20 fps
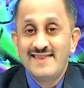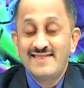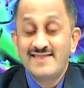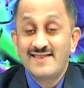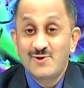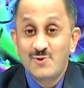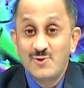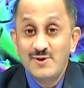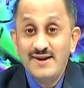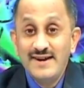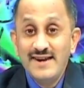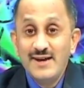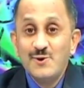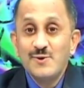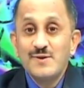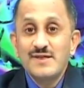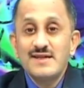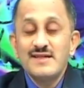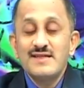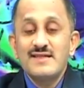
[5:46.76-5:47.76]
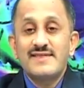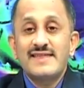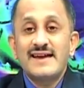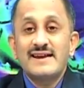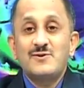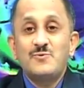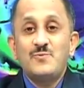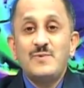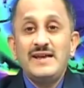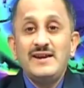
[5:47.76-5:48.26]
The good news is
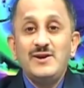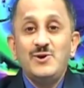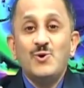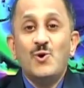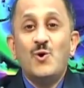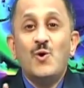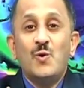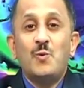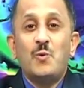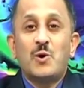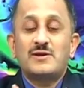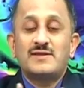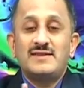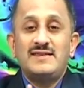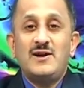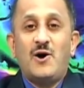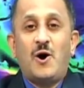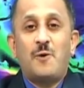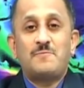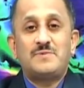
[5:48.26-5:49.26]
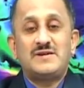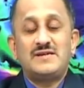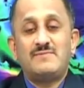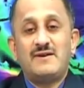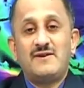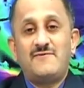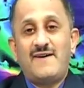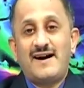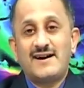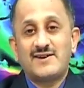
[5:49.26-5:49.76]
that we know what the
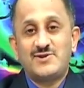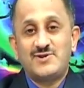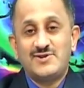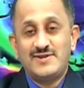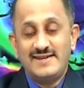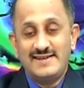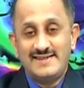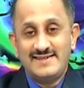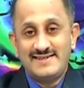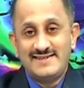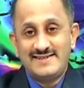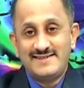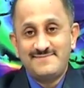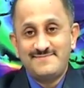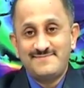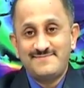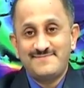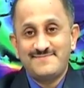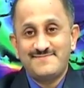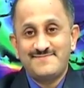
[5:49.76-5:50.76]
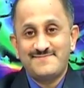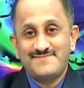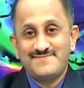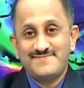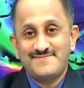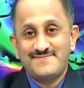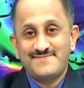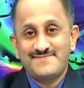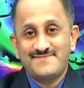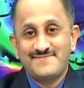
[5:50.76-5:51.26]
optimal function is.
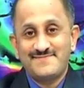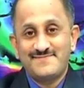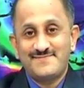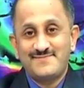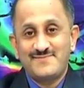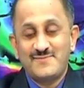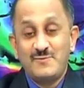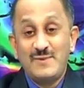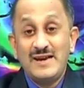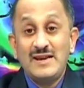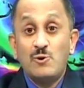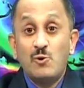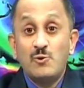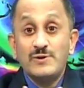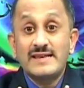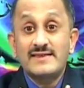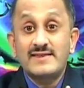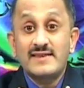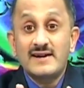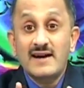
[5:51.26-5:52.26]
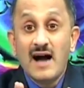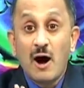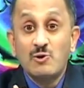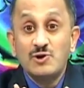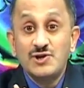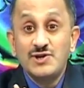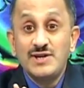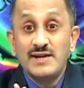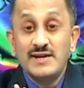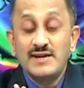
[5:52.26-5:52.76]
We know that the
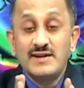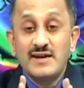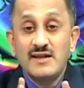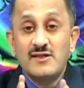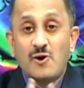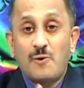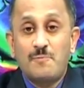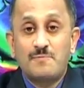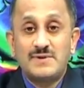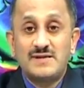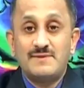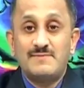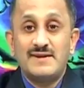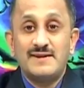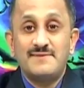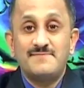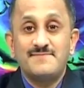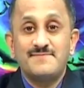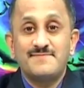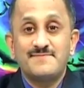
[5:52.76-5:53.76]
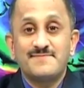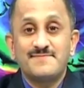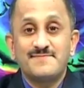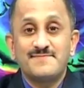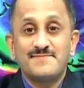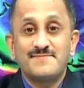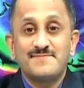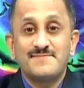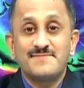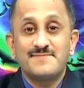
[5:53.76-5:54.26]
Gaussian is optimal.
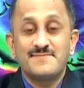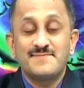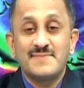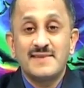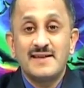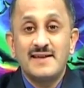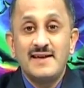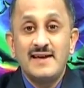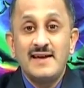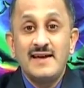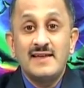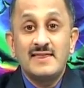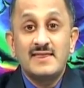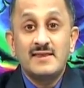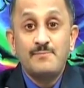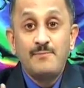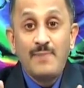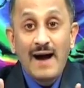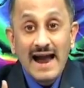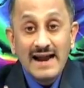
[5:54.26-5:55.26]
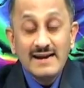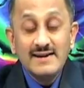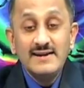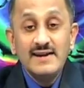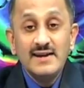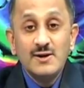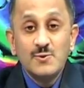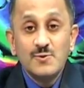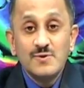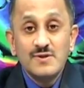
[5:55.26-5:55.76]
The bad
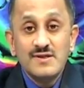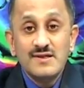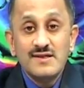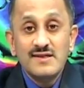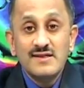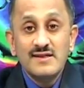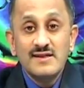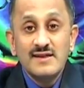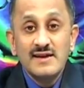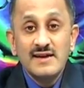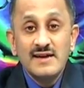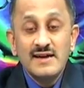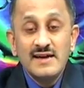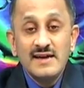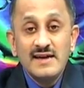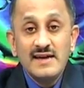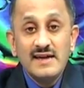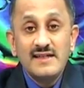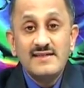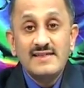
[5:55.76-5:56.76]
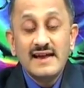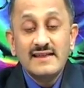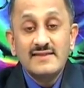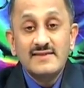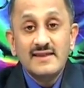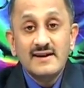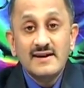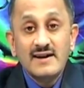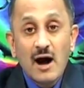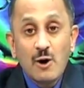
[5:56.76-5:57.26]
news is
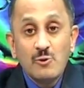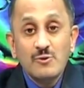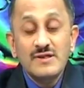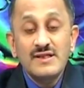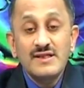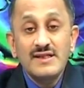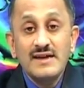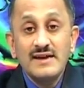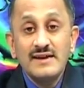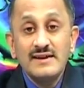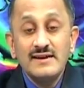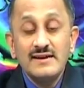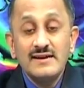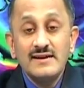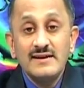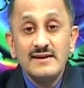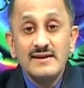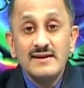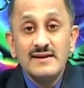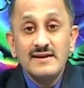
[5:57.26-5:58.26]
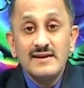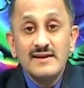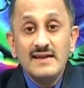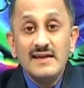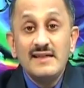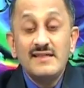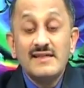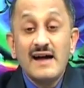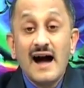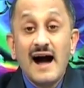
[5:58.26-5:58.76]
that the Gaussian
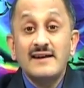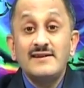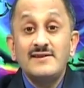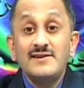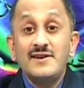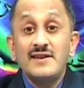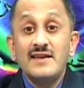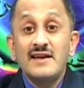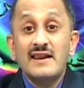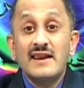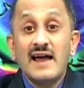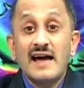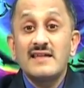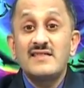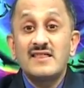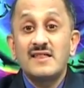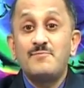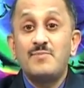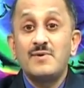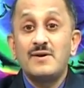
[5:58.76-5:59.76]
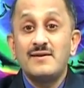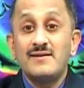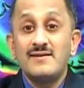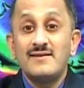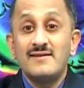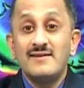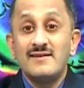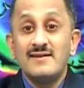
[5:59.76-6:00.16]
is unrealizable